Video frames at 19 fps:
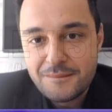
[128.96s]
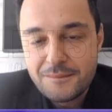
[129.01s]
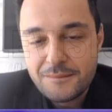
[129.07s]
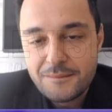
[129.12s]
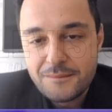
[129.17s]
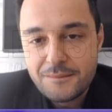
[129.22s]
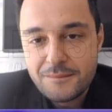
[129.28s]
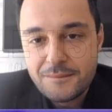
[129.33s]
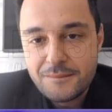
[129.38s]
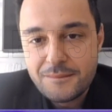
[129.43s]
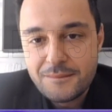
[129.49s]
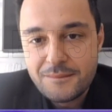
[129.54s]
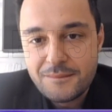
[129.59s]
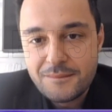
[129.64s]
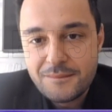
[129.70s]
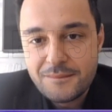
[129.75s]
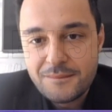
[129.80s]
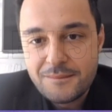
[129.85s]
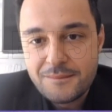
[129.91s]

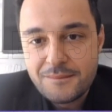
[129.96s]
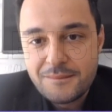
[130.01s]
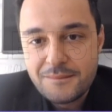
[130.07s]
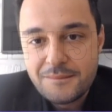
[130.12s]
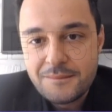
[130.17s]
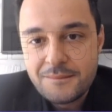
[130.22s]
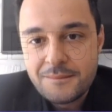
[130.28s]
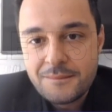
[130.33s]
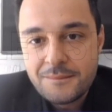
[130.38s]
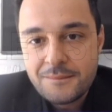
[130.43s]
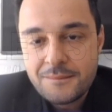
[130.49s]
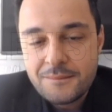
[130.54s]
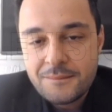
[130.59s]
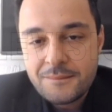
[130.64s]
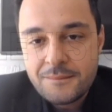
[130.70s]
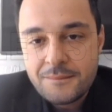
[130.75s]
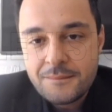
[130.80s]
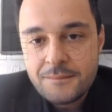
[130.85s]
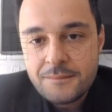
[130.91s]

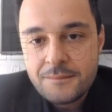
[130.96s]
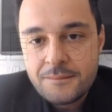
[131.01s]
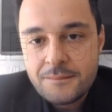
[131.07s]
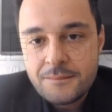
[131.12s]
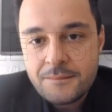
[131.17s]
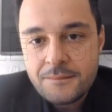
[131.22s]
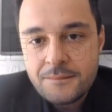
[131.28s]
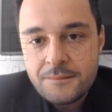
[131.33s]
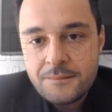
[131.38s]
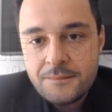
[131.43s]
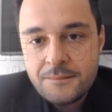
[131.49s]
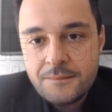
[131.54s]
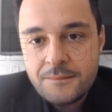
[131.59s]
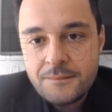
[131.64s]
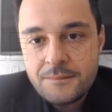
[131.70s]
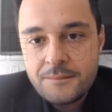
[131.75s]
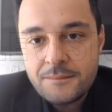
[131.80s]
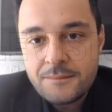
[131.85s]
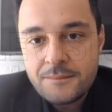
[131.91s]

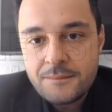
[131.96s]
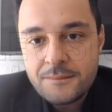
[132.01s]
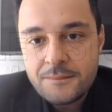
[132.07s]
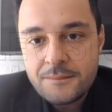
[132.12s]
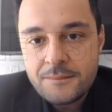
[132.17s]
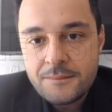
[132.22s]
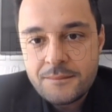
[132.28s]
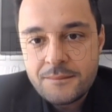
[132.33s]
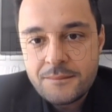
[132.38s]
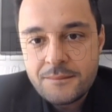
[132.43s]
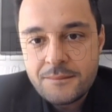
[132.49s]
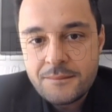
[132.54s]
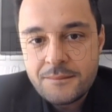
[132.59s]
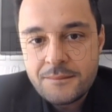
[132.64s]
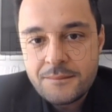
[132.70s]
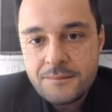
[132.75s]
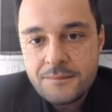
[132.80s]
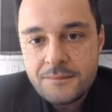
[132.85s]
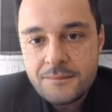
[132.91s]

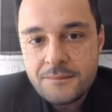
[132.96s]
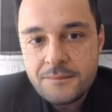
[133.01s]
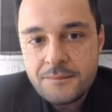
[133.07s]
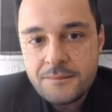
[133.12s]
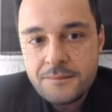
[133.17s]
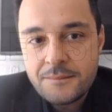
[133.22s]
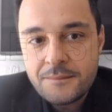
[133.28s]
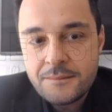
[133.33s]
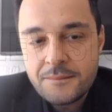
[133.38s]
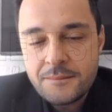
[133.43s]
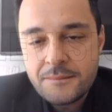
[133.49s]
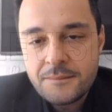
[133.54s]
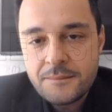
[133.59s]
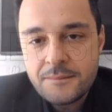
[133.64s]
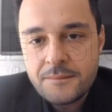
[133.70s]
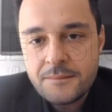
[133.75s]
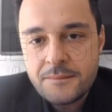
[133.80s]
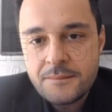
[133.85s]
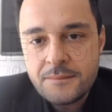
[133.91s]

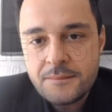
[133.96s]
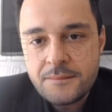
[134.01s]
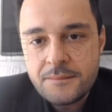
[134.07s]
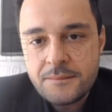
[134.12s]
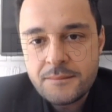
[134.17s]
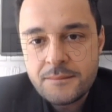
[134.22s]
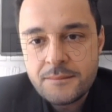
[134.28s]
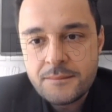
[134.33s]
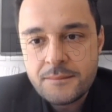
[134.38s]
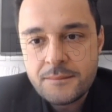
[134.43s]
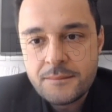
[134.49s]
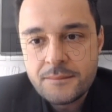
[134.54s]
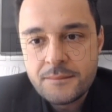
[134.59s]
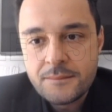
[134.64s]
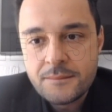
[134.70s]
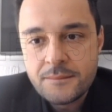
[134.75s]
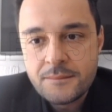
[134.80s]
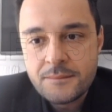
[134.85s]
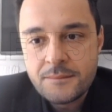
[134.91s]

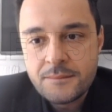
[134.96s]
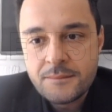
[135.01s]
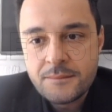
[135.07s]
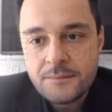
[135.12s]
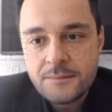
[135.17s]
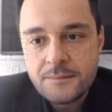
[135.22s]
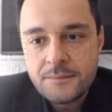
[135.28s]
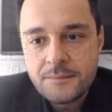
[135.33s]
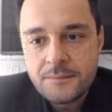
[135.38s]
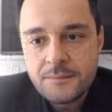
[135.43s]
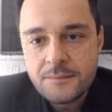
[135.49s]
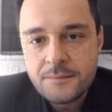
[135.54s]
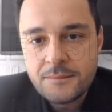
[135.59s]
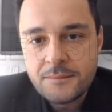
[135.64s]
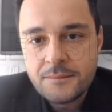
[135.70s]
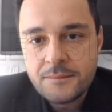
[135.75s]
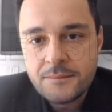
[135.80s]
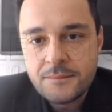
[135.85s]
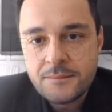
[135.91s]

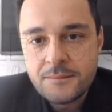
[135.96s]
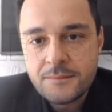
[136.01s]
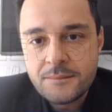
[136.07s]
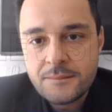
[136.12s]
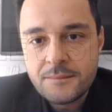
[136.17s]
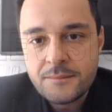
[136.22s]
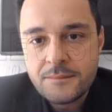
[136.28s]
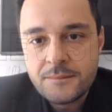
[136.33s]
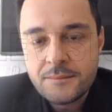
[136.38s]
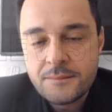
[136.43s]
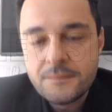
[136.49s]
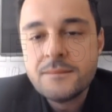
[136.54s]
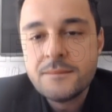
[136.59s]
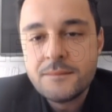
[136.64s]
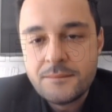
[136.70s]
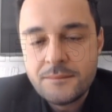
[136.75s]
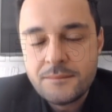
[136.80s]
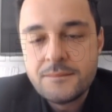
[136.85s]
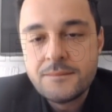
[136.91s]
No words are spoken by the person on screen.